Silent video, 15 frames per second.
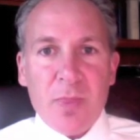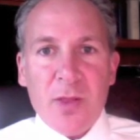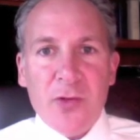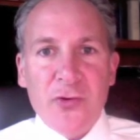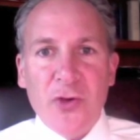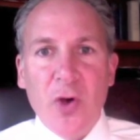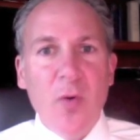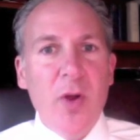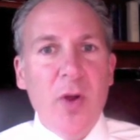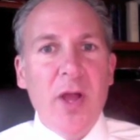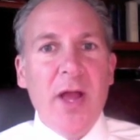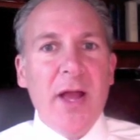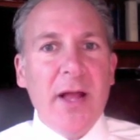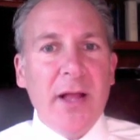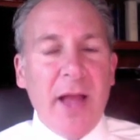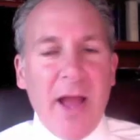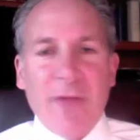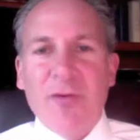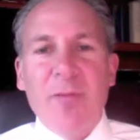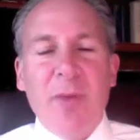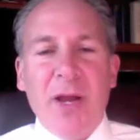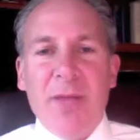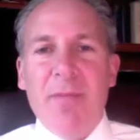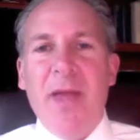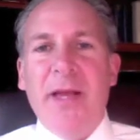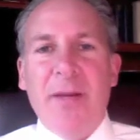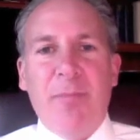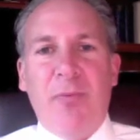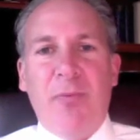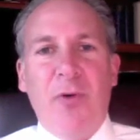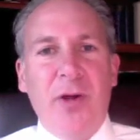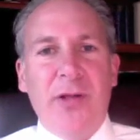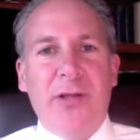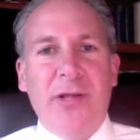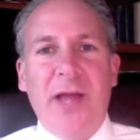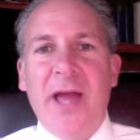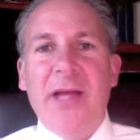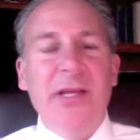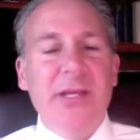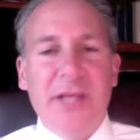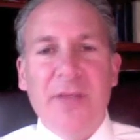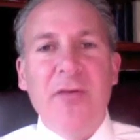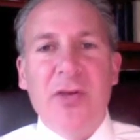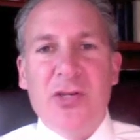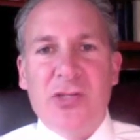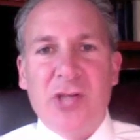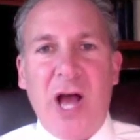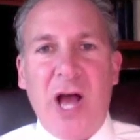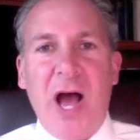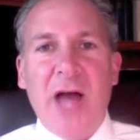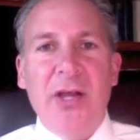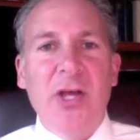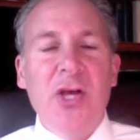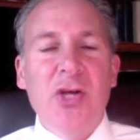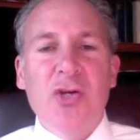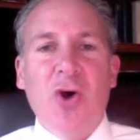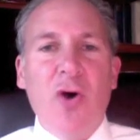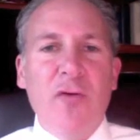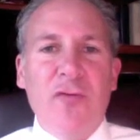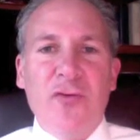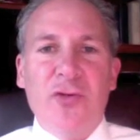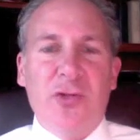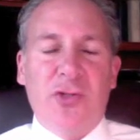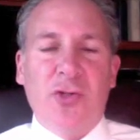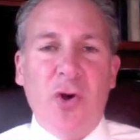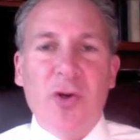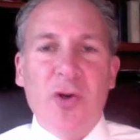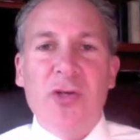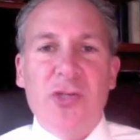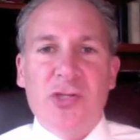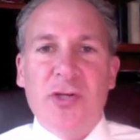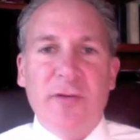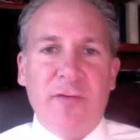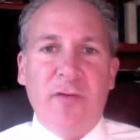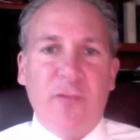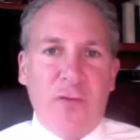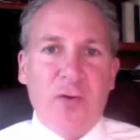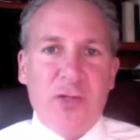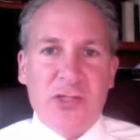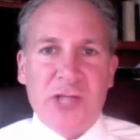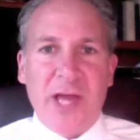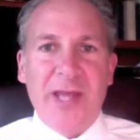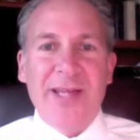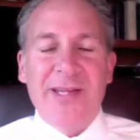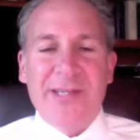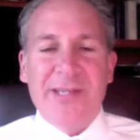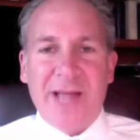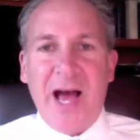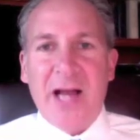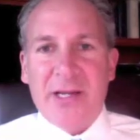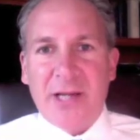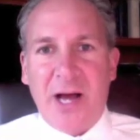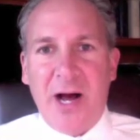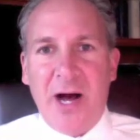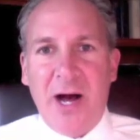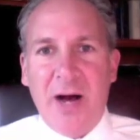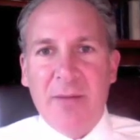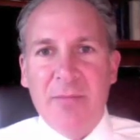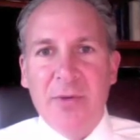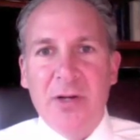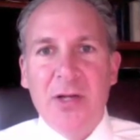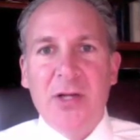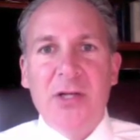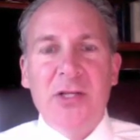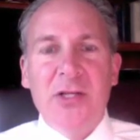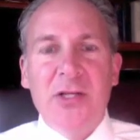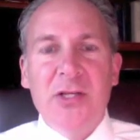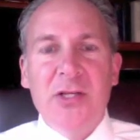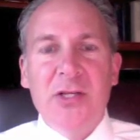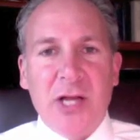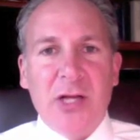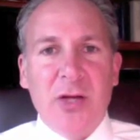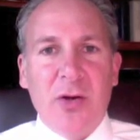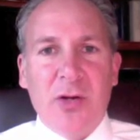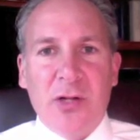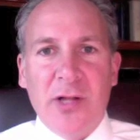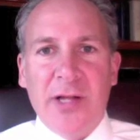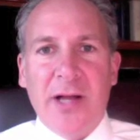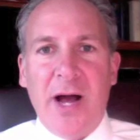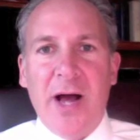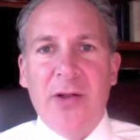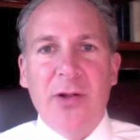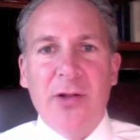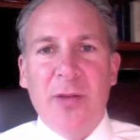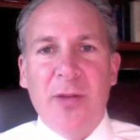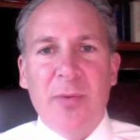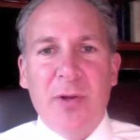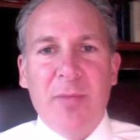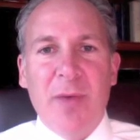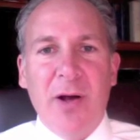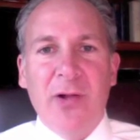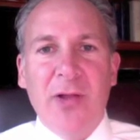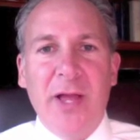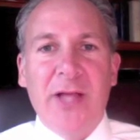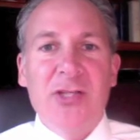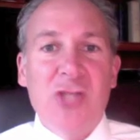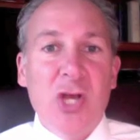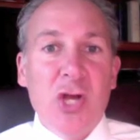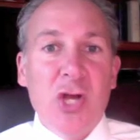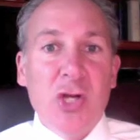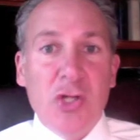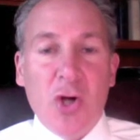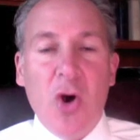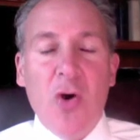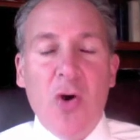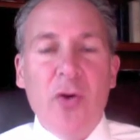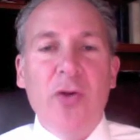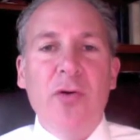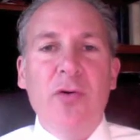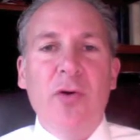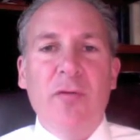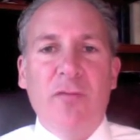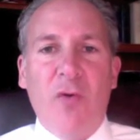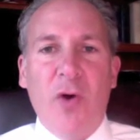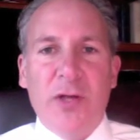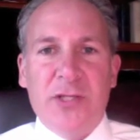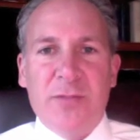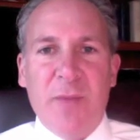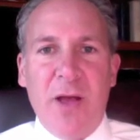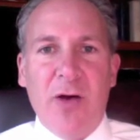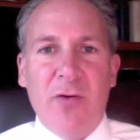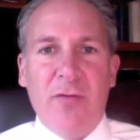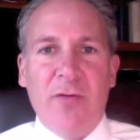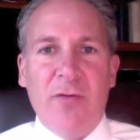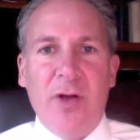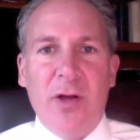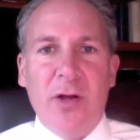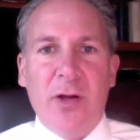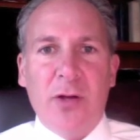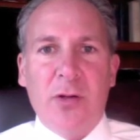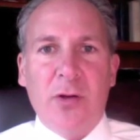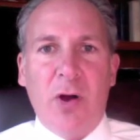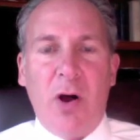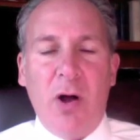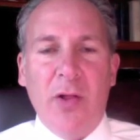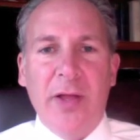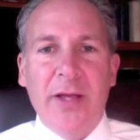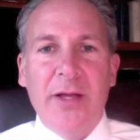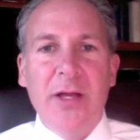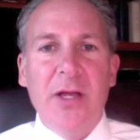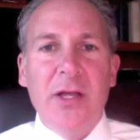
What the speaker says: So everybody make a point today. Give it a shot. Go to shiftforsenate.com. Click on the Liberty Bell links, go to voicemail, calling,